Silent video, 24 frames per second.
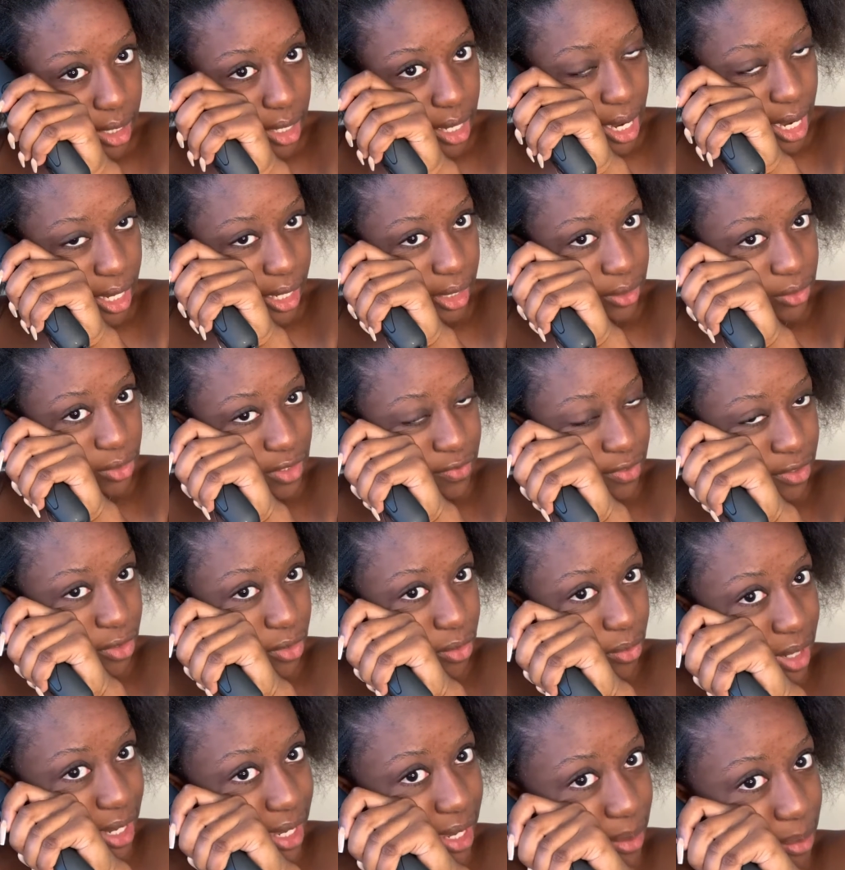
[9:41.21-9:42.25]
And I don't even know
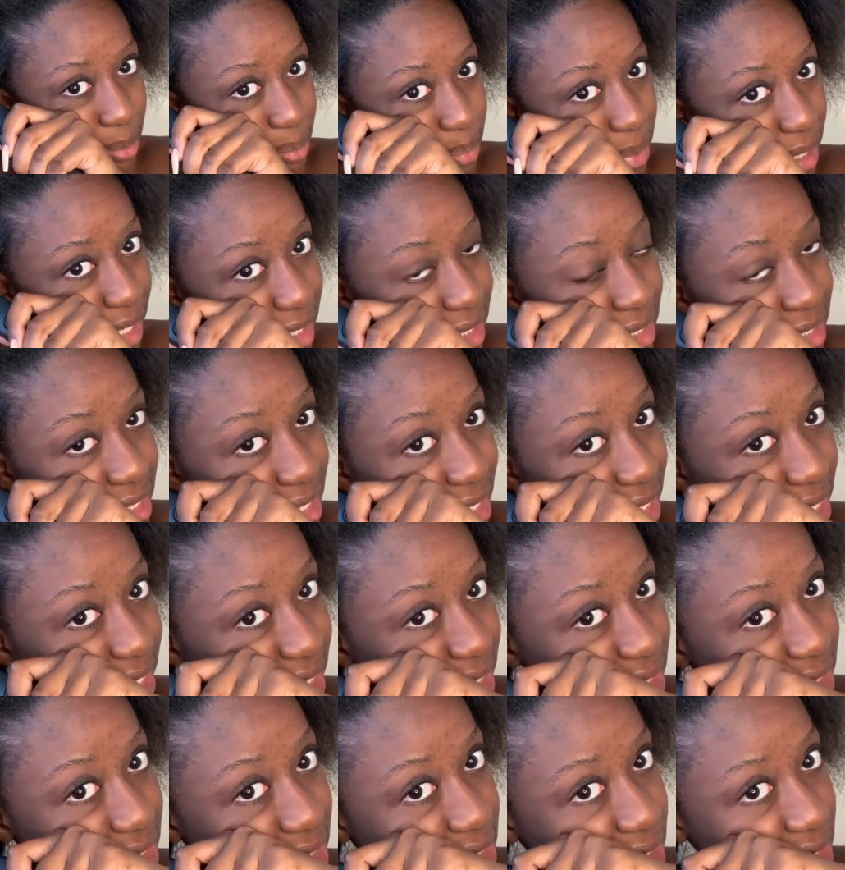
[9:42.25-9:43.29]
why I bathed
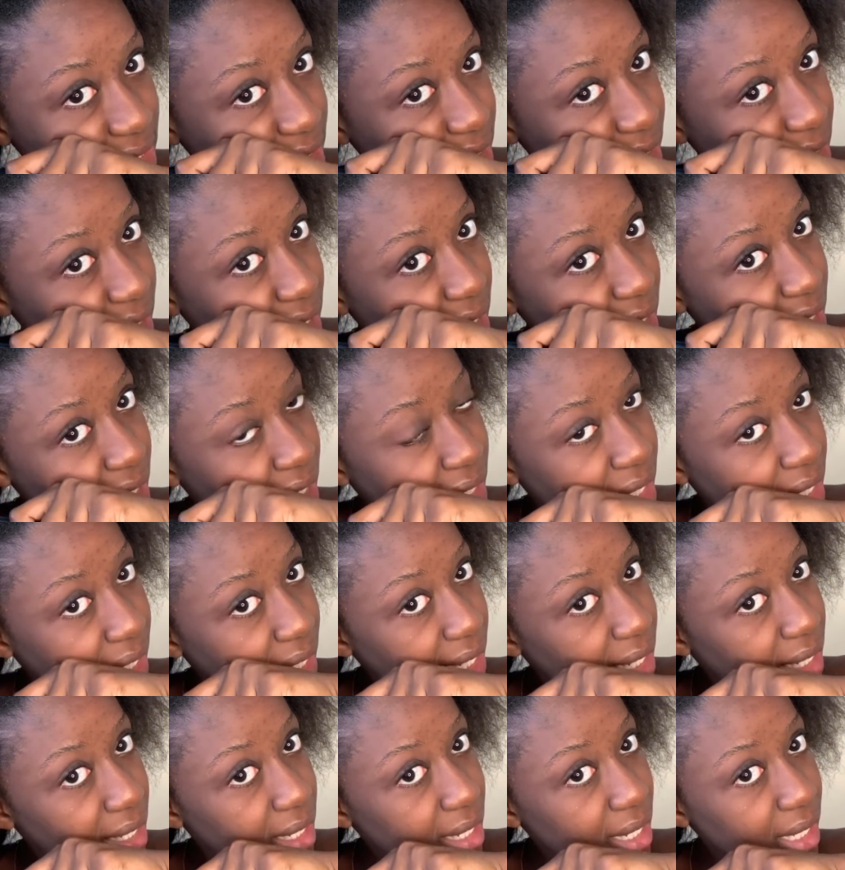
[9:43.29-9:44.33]
late.
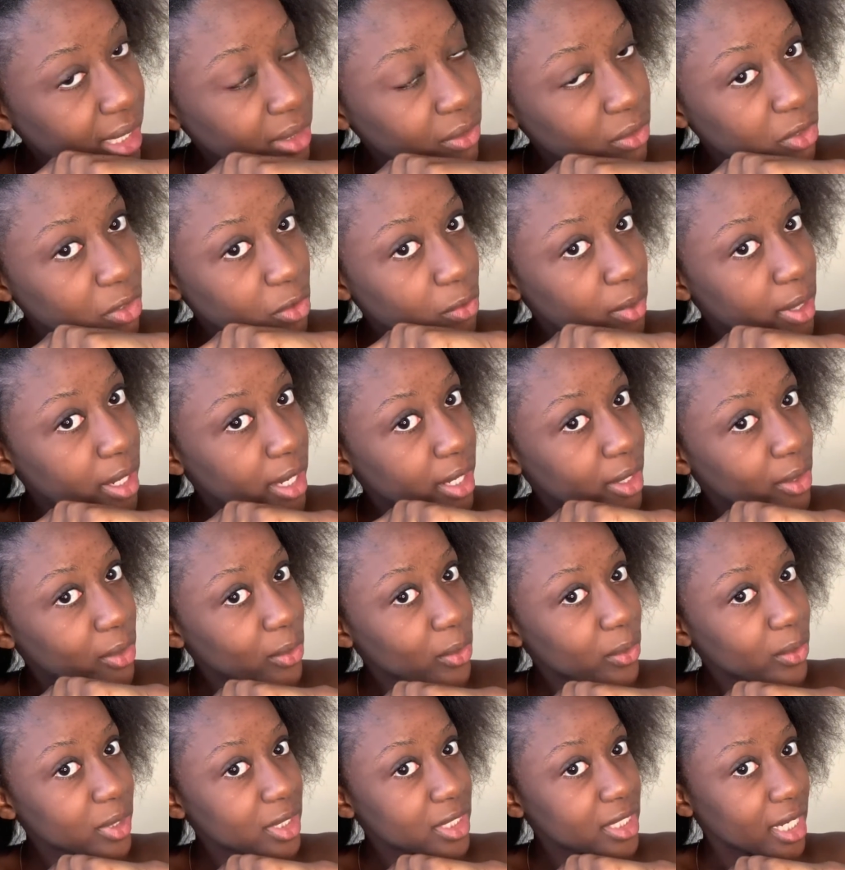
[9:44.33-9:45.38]
I don't know why I
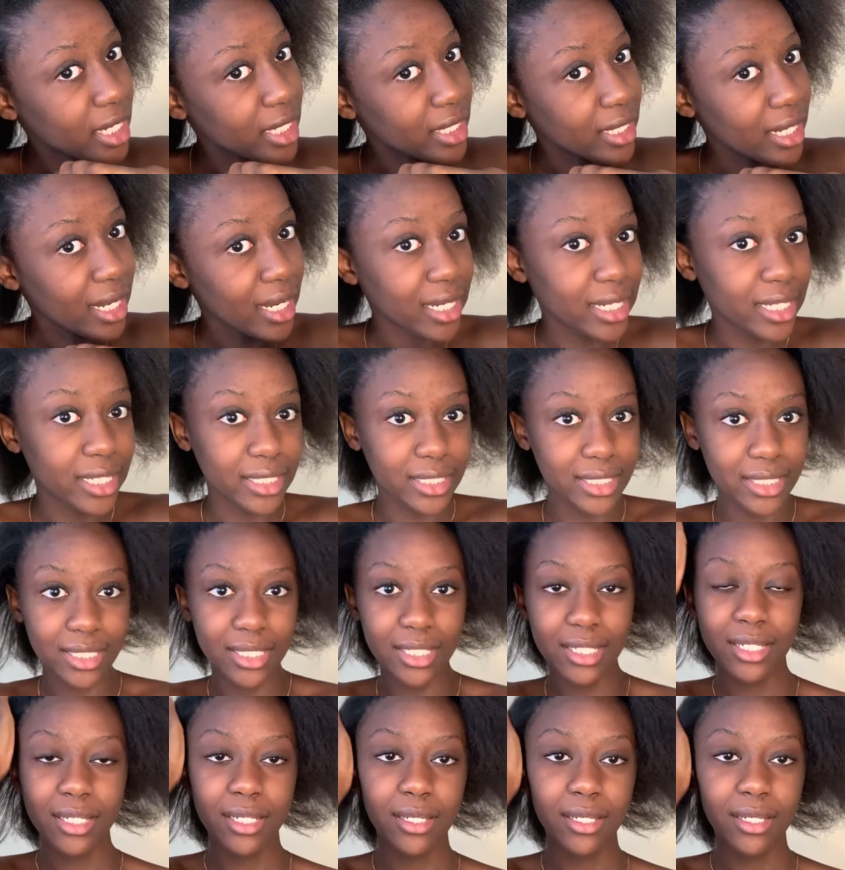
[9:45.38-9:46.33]
called Chanda late.